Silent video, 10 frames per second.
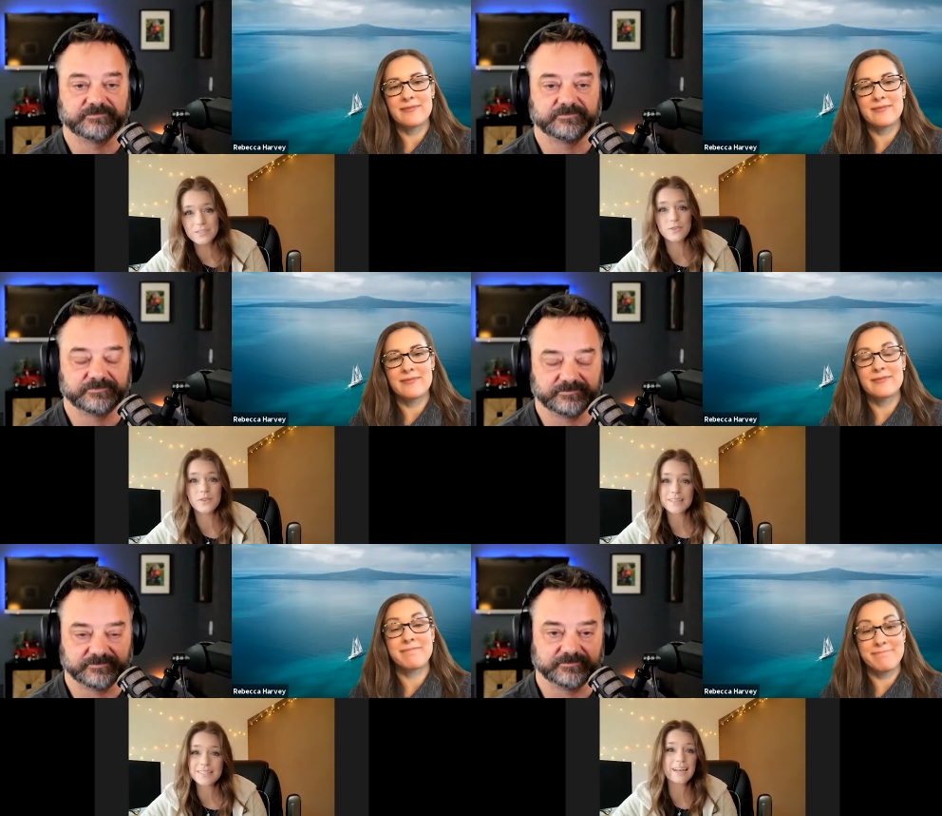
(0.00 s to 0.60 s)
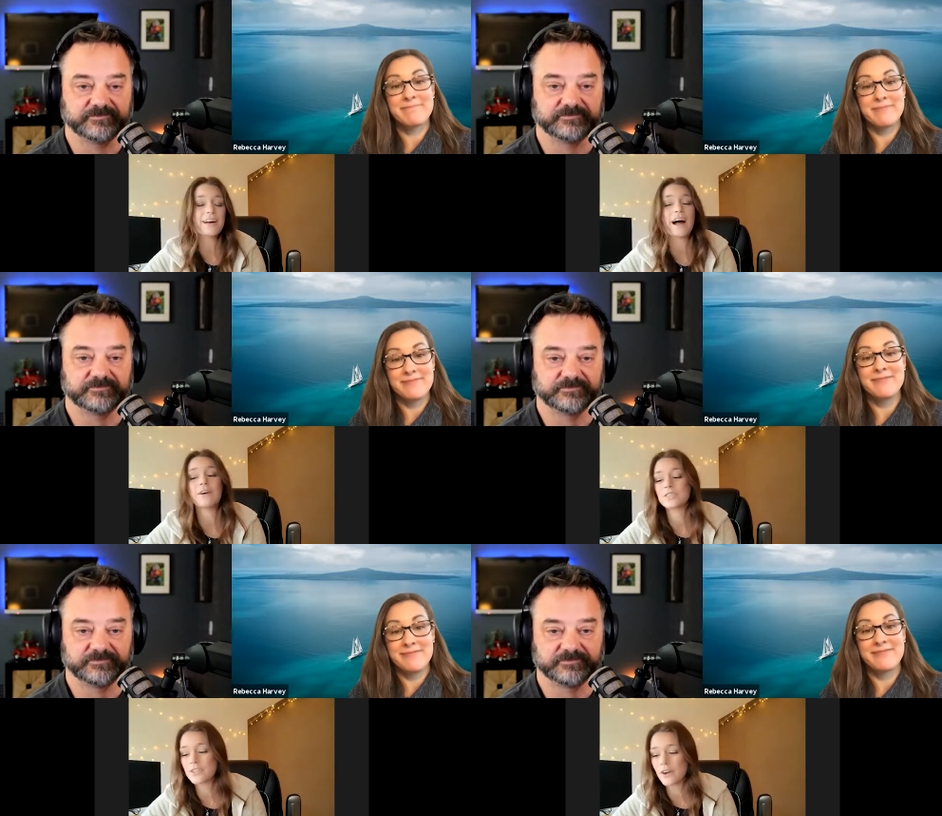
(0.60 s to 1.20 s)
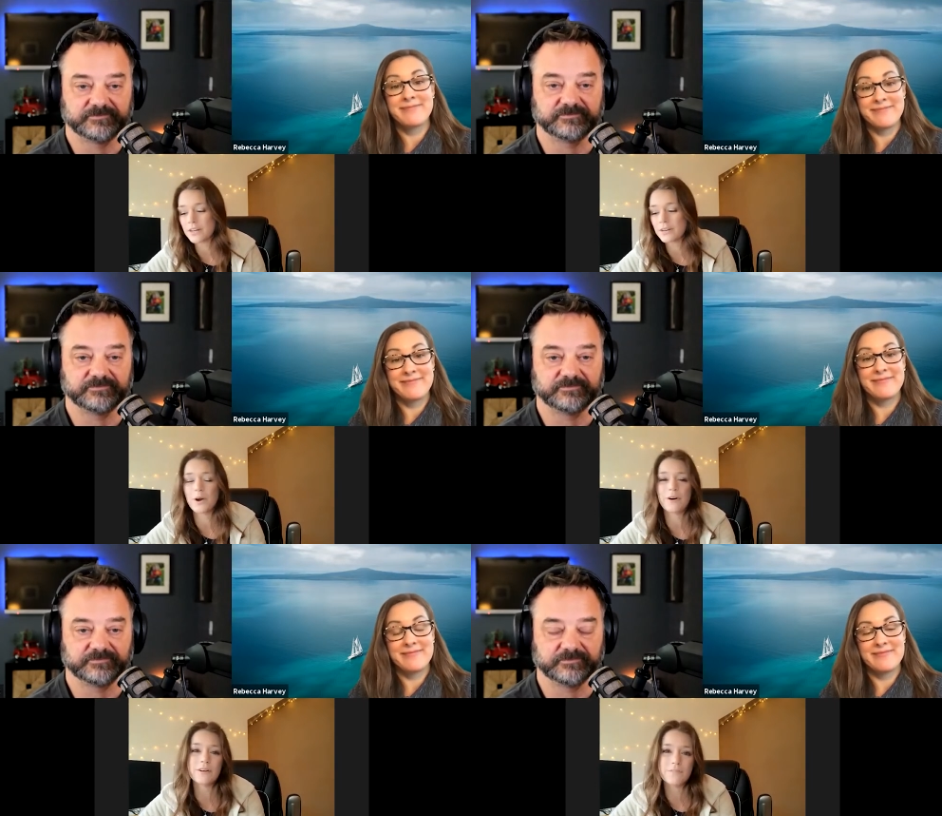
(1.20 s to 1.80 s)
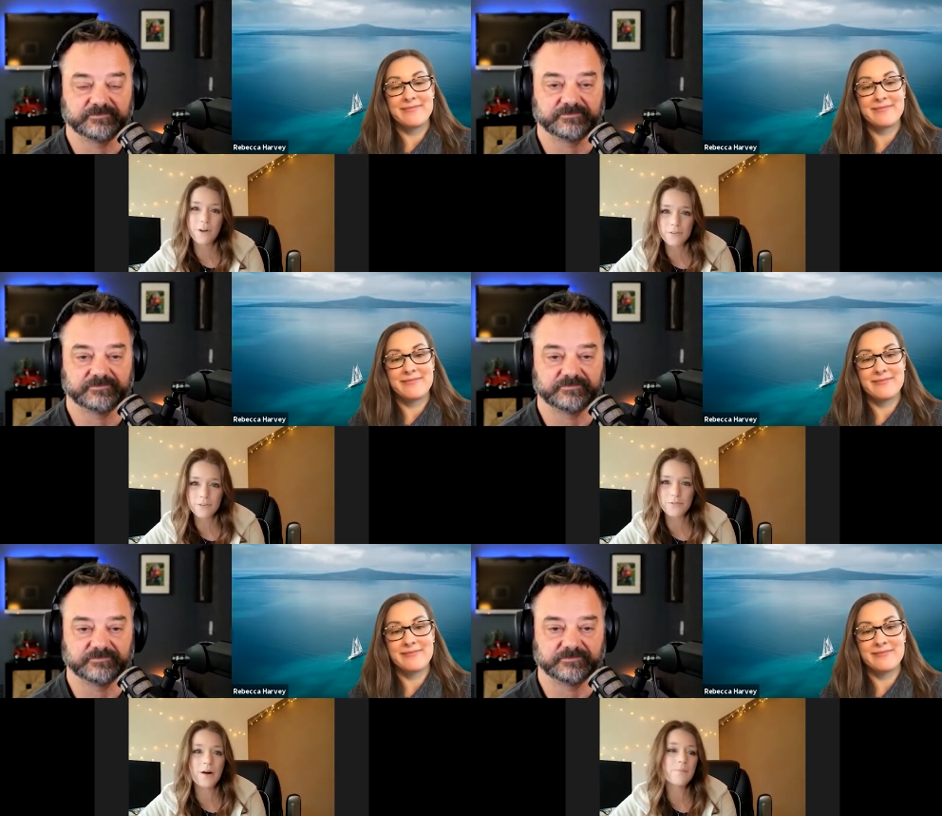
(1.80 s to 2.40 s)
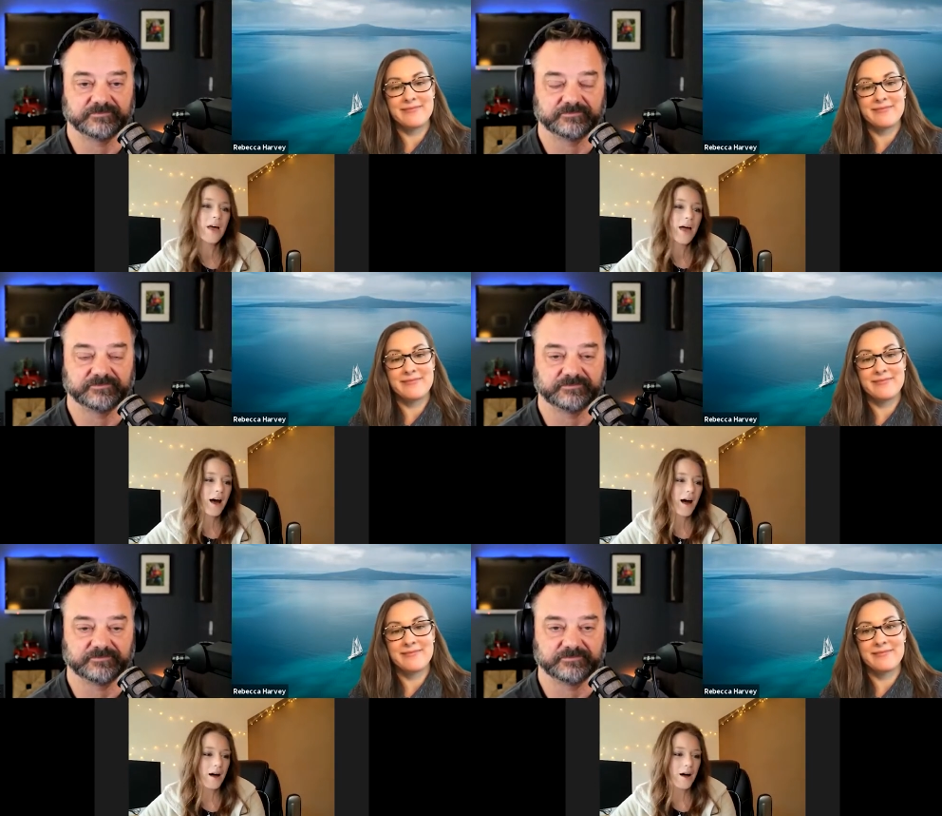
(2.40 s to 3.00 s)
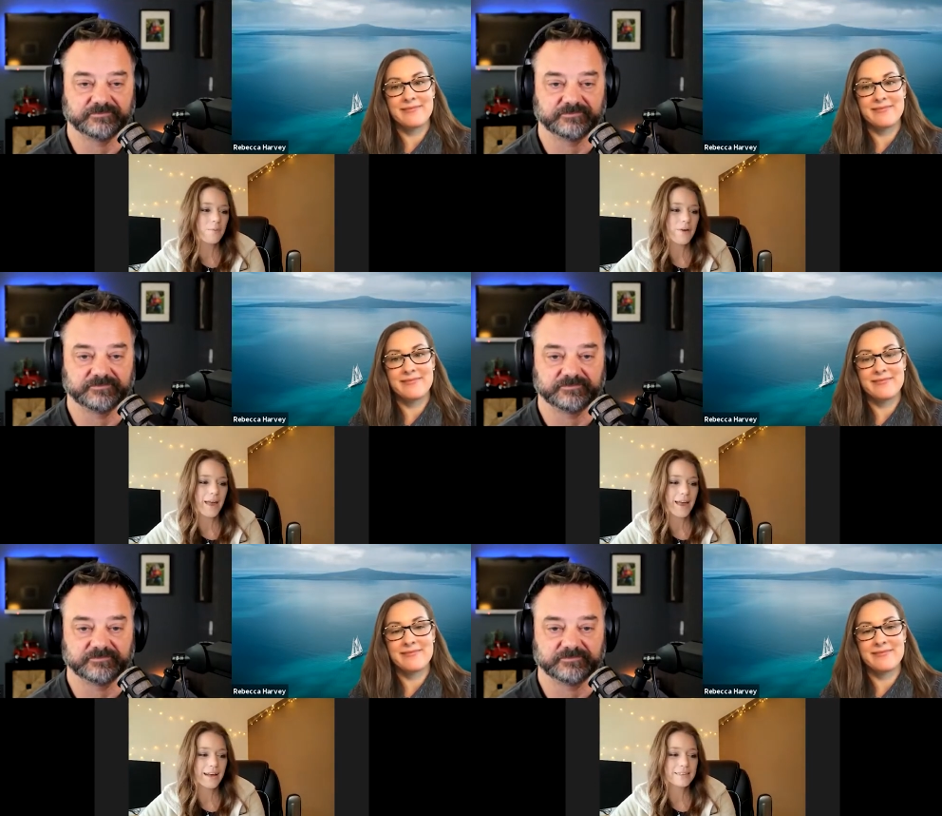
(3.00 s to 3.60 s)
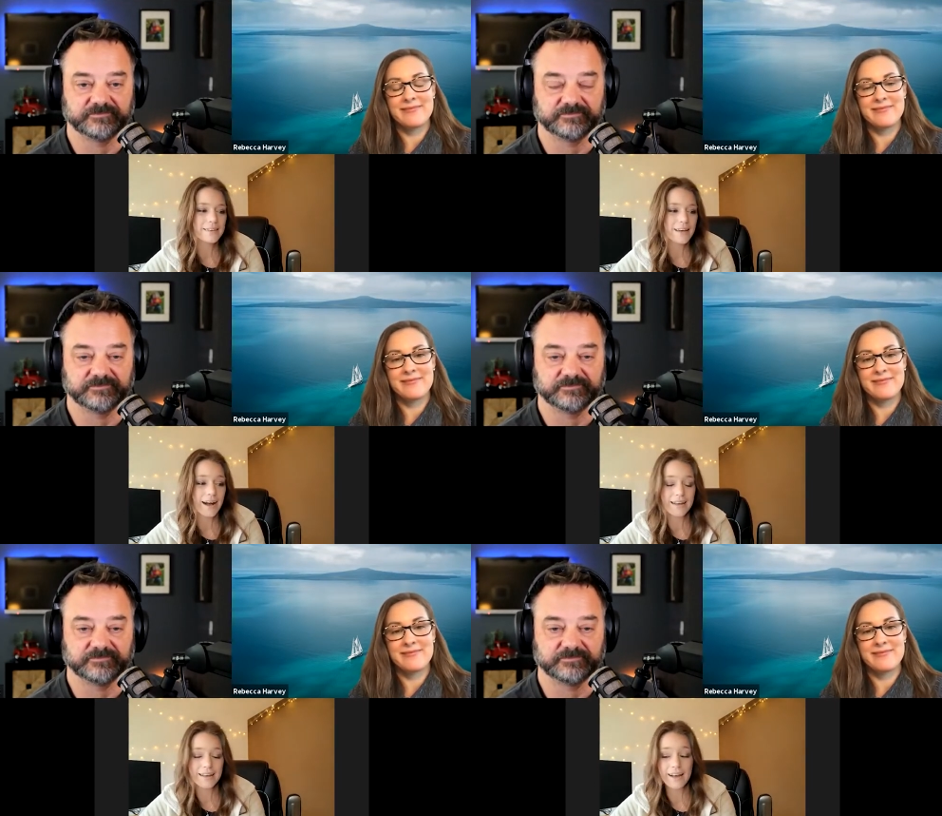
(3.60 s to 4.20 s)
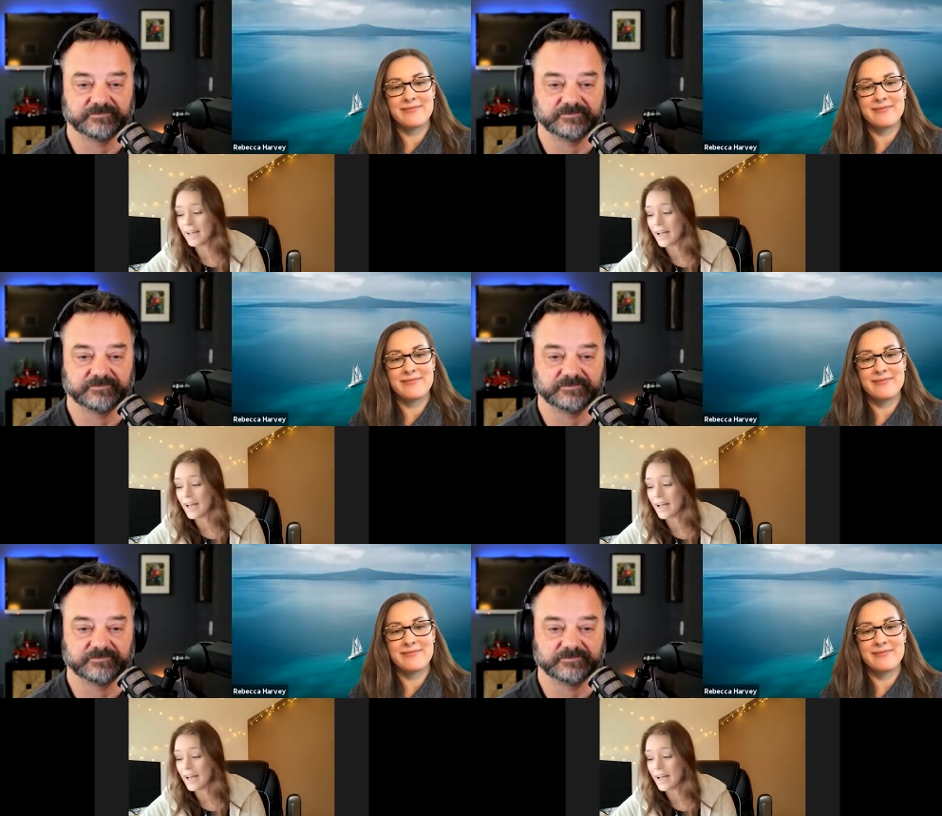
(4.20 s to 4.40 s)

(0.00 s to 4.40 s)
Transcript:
Speaker 1: And so that's kind of how it started, where it evolved from, um, and I I